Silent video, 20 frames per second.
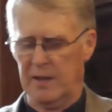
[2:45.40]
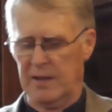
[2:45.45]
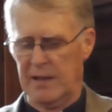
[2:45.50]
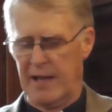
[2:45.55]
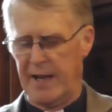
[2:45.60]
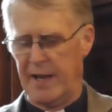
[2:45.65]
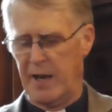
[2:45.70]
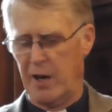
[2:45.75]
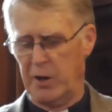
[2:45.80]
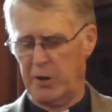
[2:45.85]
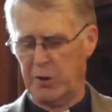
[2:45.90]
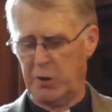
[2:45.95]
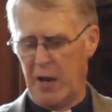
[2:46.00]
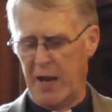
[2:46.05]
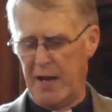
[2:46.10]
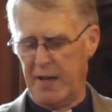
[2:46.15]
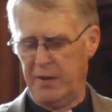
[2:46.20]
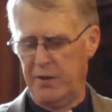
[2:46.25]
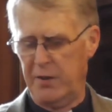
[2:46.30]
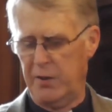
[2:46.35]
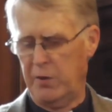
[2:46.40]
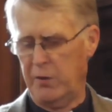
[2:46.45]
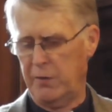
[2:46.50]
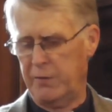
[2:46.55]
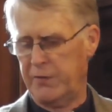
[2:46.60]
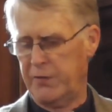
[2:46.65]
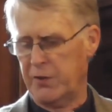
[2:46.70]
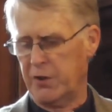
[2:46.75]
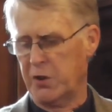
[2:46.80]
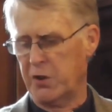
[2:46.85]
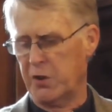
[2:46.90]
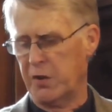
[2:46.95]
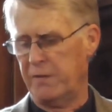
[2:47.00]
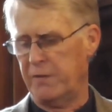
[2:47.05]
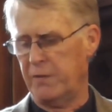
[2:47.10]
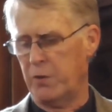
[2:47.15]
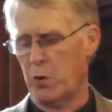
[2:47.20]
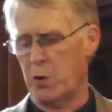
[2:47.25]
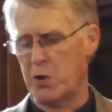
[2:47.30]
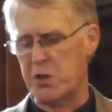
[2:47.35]
Let our gratitude for good
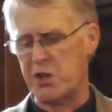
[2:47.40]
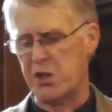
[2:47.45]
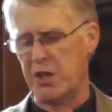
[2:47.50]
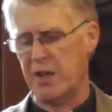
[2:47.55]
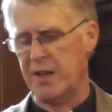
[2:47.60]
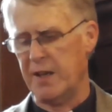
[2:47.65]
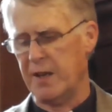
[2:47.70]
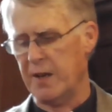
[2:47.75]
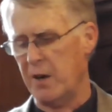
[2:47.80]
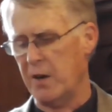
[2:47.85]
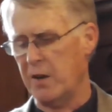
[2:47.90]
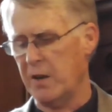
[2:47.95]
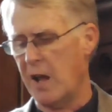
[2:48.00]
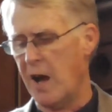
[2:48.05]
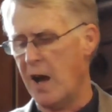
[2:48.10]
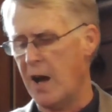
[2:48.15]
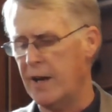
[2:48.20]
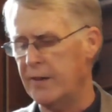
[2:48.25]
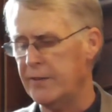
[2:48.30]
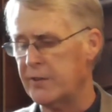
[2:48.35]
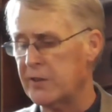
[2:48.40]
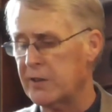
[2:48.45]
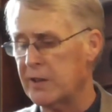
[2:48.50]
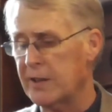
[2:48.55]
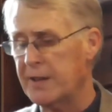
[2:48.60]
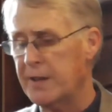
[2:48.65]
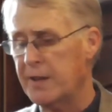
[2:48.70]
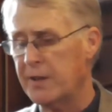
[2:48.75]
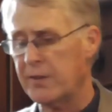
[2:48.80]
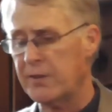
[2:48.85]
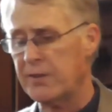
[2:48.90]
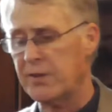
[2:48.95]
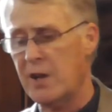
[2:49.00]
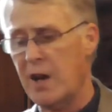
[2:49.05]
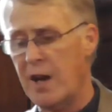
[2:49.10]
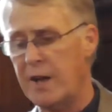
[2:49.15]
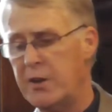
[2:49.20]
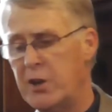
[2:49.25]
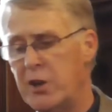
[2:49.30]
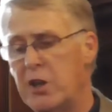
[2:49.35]
fortune in our lives lead us
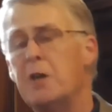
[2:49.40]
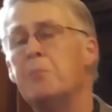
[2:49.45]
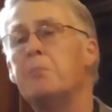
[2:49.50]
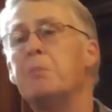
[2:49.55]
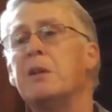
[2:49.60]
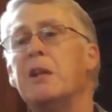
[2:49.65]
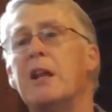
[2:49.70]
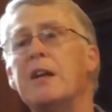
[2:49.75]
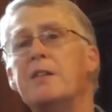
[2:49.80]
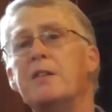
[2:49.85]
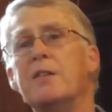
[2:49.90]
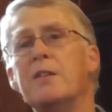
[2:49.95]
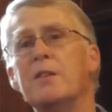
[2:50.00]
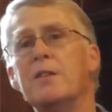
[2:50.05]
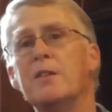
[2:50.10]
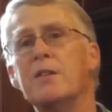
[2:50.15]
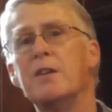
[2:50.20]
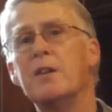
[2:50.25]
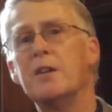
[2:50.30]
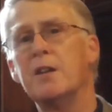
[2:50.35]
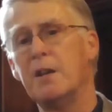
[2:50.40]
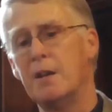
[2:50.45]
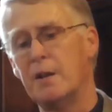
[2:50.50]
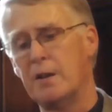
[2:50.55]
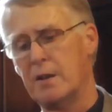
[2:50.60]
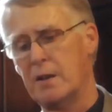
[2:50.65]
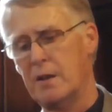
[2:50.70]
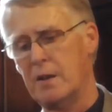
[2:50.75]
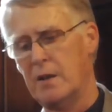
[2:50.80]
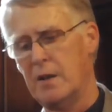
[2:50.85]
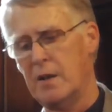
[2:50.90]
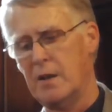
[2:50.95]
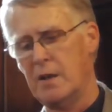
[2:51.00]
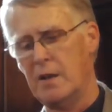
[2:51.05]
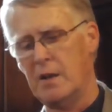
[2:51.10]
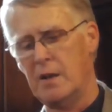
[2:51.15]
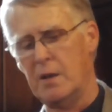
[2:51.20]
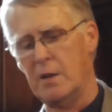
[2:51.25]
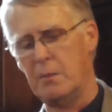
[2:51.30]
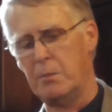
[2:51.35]
not to complacency,
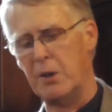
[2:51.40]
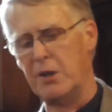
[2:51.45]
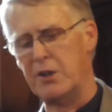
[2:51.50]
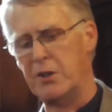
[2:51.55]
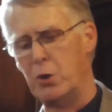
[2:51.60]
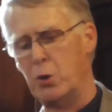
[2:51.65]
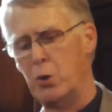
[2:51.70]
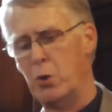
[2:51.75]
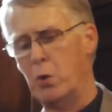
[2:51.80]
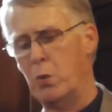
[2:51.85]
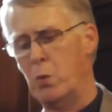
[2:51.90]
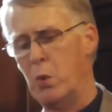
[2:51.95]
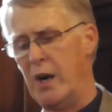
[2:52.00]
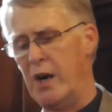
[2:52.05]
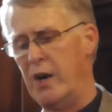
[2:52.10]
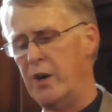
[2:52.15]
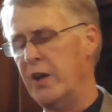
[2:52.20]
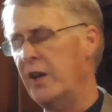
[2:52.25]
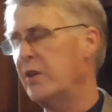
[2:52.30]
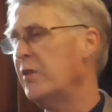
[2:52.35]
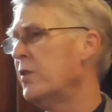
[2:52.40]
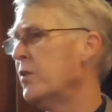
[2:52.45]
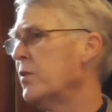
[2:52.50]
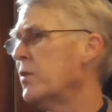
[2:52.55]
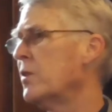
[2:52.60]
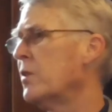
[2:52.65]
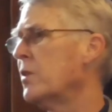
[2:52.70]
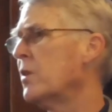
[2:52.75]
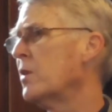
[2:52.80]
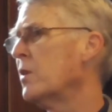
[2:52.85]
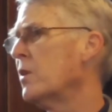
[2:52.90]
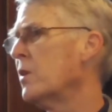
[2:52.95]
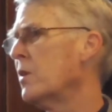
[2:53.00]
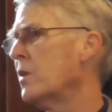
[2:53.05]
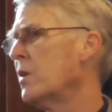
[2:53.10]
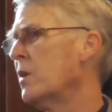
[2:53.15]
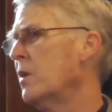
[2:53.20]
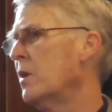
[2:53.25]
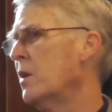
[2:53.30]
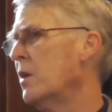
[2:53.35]
but to awareness.
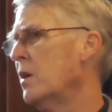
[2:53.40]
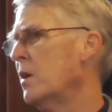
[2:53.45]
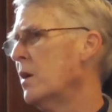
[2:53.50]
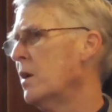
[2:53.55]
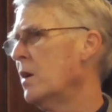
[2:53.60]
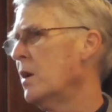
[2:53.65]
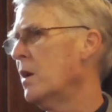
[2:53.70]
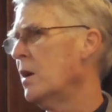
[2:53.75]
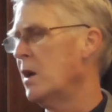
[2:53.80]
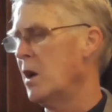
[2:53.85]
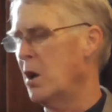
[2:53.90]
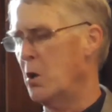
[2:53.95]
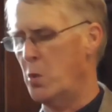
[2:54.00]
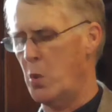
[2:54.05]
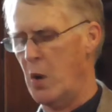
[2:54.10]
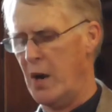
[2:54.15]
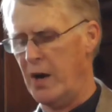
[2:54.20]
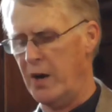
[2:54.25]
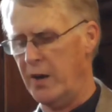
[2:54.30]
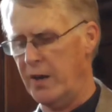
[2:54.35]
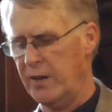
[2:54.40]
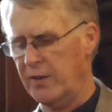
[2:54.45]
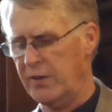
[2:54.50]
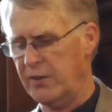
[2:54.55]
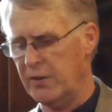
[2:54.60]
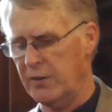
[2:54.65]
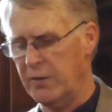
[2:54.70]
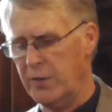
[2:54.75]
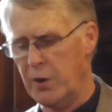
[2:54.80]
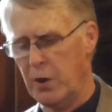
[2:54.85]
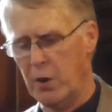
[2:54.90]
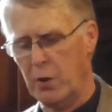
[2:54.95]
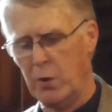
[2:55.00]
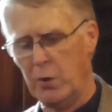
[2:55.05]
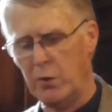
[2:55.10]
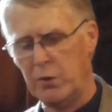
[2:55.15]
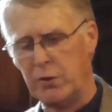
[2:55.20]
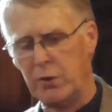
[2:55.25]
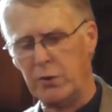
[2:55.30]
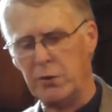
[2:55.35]
Awareness of
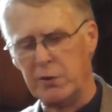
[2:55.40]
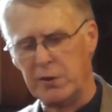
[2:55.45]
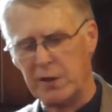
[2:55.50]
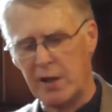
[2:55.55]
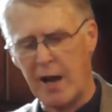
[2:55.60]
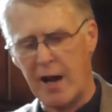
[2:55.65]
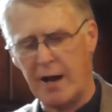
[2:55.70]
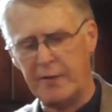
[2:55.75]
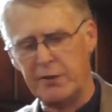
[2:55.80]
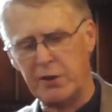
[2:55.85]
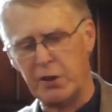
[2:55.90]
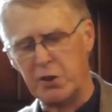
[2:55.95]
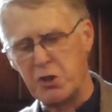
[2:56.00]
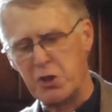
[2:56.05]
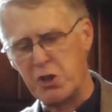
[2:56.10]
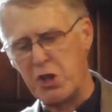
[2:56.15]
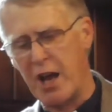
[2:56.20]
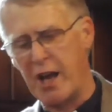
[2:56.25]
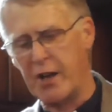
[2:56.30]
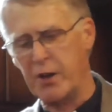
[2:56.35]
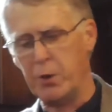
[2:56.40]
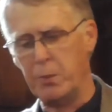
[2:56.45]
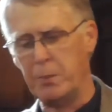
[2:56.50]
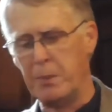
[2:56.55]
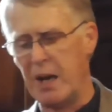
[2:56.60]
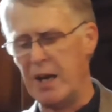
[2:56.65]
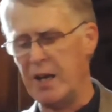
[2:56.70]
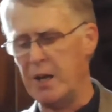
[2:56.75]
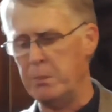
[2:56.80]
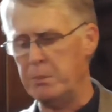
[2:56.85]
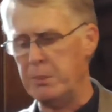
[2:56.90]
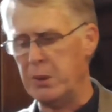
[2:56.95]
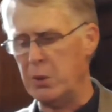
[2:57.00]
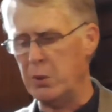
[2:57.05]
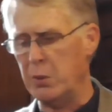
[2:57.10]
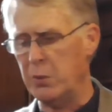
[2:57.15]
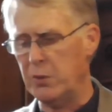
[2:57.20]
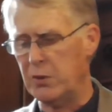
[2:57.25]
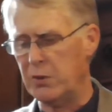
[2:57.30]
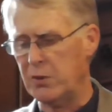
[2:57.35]
those whose lives are shadowed by
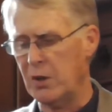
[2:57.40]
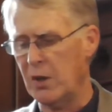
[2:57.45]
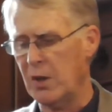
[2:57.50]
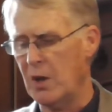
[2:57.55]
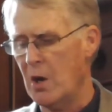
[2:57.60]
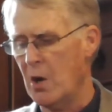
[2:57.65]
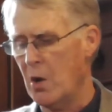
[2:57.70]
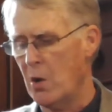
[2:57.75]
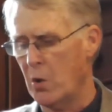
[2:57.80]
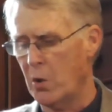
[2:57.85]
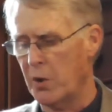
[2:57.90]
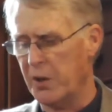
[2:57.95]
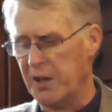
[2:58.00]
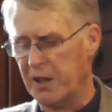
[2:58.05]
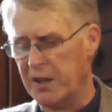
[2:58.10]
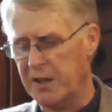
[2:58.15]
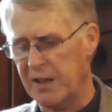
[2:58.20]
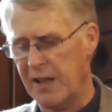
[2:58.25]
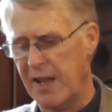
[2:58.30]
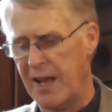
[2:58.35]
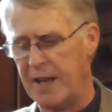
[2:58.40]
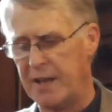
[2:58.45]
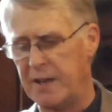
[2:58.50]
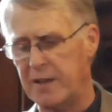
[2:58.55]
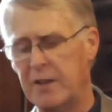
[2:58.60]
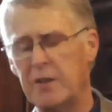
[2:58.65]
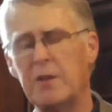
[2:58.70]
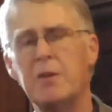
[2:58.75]
abuse or neglect.